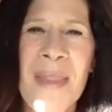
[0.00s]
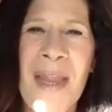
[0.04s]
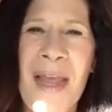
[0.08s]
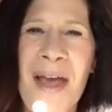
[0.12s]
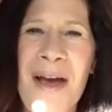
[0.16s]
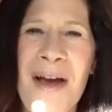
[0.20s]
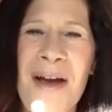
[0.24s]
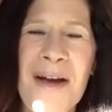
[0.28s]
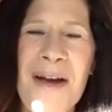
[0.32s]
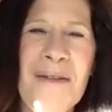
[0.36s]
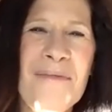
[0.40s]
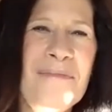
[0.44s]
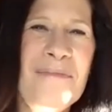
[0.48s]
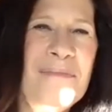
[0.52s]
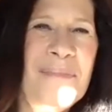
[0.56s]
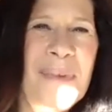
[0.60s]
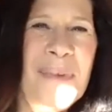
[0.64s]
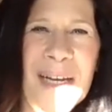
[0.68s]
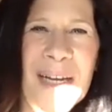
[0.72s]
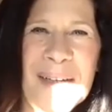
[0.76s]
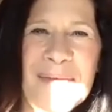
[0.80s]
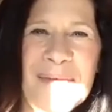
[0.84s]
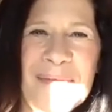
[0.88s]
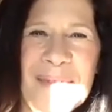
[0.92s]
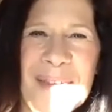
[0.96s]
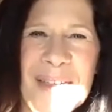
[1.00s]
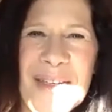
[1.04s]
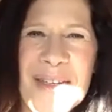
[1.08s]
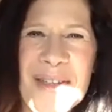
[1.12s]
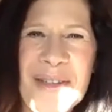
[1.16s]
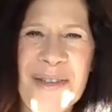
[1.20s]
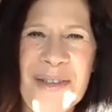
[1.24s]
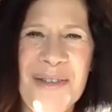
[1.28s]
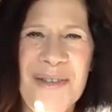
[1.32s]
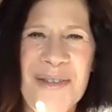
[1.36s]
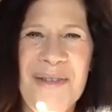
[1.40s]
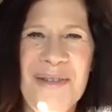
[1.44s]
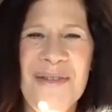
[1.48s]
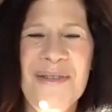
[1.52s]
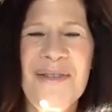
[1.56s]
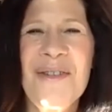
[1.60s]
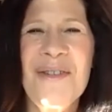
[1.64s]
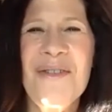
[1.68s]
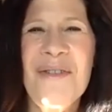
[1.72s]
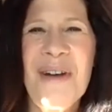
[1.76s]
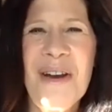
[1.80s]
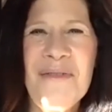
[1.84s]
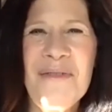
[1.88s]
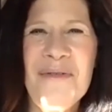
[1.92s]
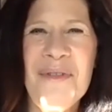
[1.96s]
but just
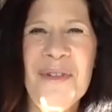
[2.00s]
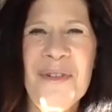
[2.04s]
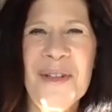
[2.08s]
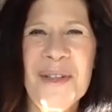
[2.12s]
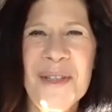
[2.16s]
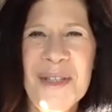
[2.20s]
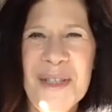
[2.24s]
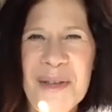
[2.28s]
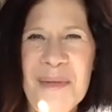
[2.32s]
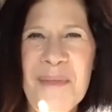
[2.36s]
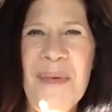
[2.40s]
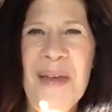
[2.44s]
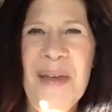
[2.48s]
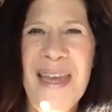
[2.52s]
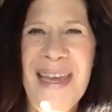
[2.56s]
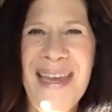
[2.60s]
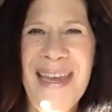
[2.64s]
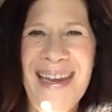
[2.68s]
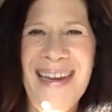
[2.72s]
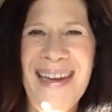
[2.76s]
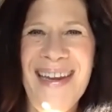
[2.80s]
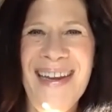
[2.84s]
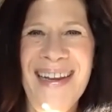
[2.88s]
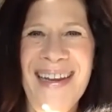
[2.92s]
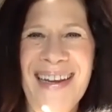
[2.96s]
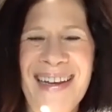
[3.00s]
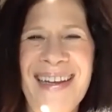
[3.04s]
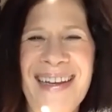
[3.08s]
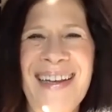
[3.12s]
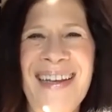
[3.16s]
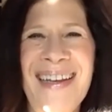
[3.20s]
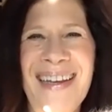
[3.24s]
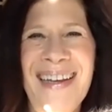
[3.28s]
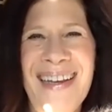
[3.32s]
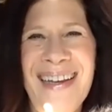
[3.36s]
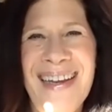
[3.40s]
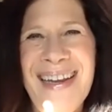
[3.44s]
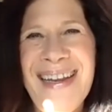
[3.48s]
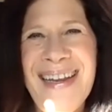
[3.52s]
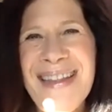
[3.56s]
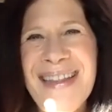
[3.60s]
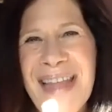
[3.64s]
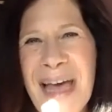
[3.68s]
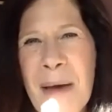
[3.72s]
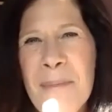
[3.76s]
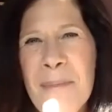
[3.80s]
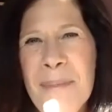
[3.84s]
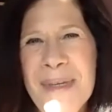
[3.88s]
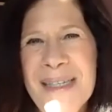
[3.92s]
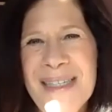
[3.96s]
grateful to be in
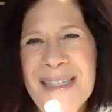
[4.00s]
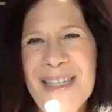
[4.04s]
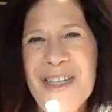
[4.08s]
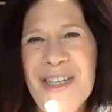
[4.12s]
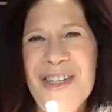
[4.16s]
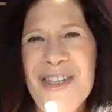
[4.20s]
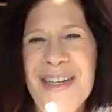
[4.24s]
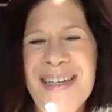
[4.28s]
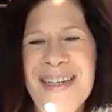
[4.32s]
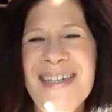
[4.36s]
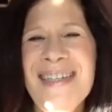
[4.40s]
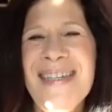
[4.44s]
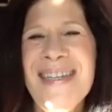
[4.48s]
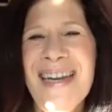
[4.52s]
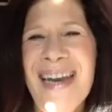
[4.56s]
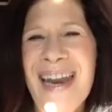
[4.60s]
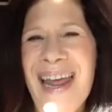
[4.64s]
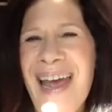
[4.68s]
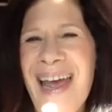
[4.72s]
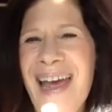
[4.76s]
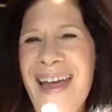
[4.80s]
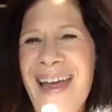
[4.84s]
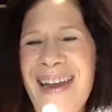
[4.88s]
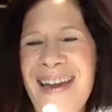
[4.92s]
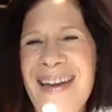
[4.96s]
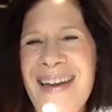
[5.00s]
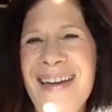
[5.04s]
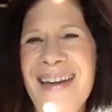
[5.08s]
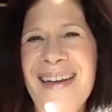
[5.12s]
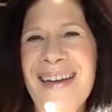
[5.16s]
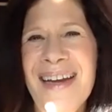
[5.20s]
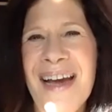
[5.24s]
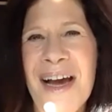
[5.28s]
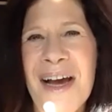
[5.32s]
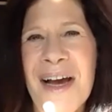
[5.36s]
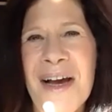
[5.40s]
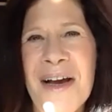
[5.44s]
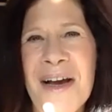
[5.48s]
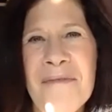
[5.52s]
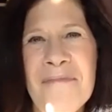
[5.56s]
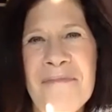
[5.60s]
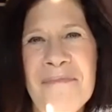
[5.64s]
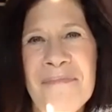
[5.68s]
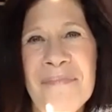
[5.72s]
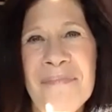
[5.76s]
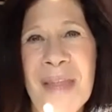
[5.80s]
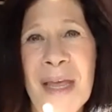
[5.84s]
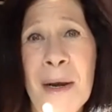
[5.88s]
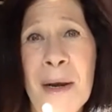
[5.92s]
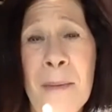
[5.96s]
that position today.
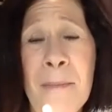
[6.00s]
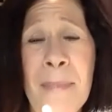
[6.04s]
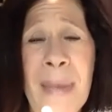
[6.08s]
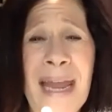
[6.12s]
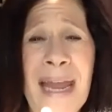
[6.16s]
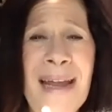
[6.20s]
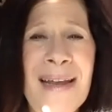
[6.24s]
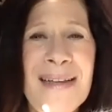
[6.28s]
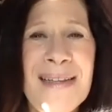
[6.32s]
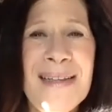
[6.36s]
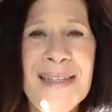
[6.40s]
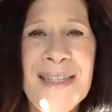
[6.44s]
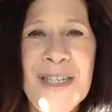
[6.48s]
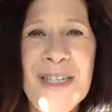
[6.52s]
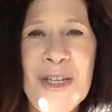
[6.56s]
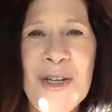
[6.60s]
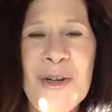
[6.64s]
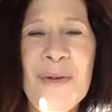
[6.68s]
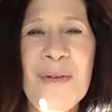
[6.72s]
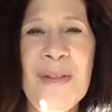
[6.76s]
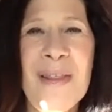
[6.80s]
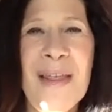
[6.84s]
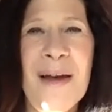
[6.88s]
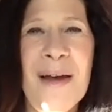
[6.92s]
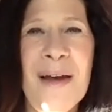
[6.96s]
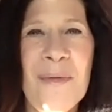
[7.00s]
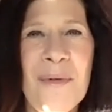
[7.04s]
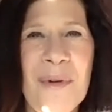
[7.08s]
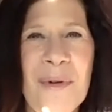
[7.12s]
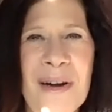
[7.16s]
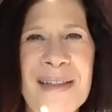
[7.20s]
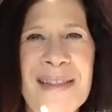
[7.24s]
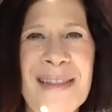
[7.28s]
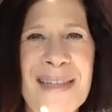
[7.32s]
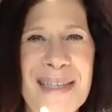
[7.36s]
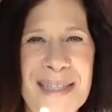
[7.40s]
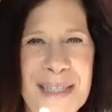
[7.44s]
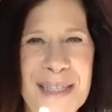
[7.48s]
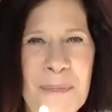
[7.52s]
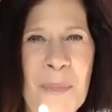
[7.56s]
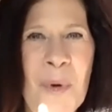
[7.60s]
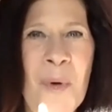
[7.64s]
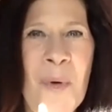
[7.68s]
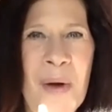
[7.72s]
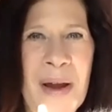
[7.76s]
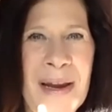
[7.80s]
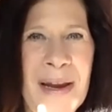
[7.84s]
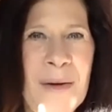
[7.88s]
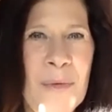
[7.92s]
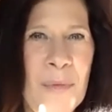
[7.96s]
And amazed too that we're at this
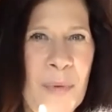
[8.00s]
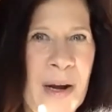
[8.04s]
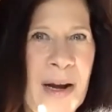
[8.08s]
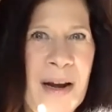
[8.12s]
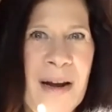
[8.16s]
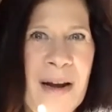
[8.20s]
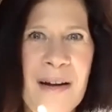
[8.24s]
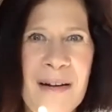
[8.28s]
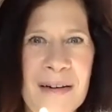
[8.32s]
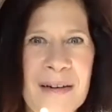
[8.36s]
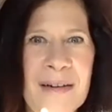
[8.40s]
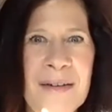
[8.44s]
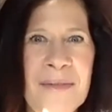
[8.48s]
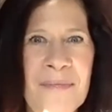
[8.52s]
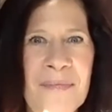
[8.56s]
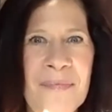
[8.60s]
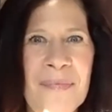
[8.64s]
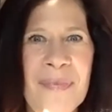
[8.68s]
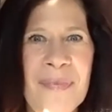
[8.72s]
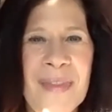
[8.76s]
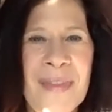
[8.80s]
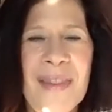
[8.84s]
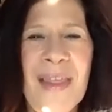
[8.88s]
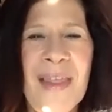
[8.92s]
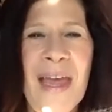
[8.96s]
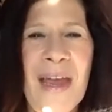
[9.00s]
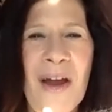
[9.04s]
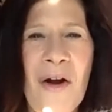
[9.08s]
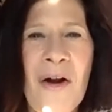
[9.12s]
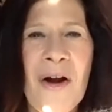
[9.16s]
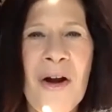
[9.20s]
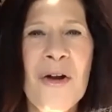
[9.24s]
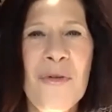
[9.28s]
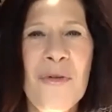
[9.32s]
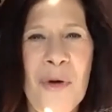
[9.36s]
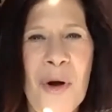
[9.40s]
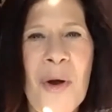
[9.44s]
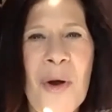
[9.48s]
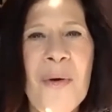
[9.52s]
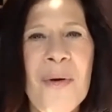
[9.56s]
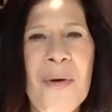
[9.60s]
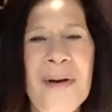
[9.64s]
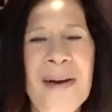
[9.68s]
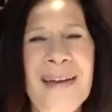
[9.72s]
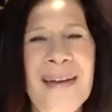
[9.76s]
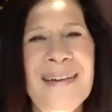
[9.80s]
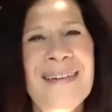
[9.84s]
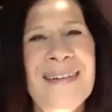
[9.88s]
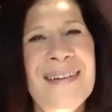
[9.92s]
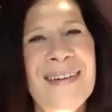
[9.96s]
point where they are
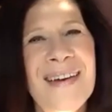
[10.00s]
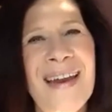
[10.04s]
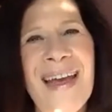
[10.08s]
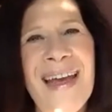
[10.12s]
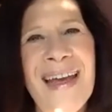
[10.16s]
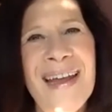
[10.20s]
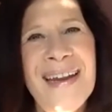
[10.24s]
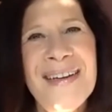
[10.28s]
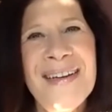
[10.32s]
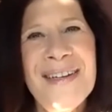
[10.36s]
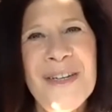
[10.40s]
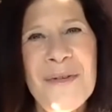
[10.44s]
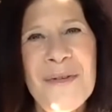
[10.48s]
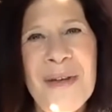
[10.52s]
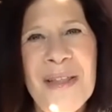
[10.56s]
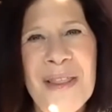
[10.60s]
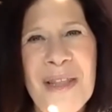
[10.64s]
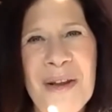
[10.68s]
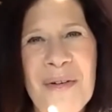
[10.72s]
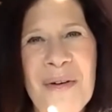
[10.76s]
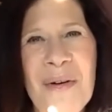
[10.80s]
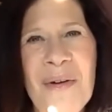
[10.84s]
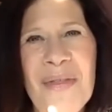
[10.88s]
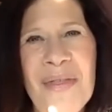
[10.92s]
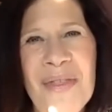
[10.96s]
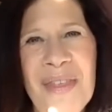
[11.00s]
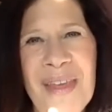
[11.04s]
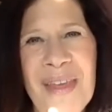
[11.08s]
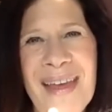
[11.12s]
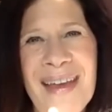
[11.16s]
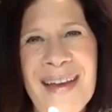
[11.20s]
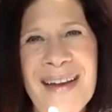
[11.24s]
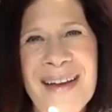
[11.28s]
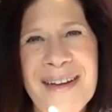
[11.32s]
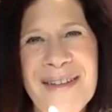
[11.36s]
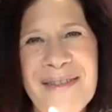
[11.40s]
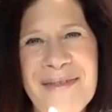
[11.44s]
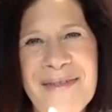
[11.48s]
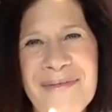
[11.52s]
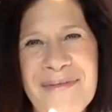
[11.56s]
grown and doing their own thing.